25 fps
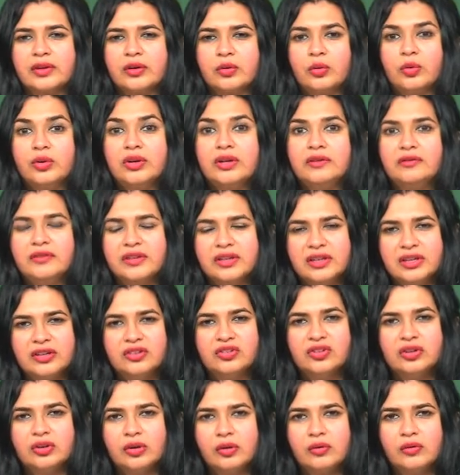
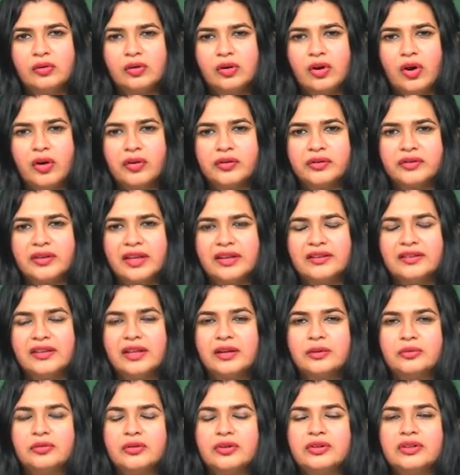codification of laws, and
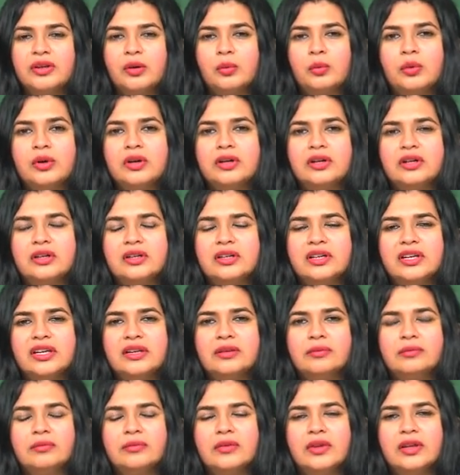therefore, the word
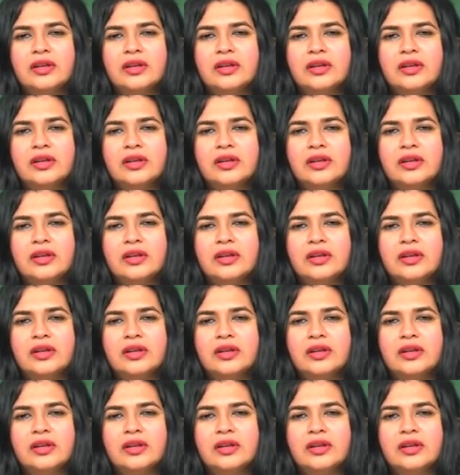came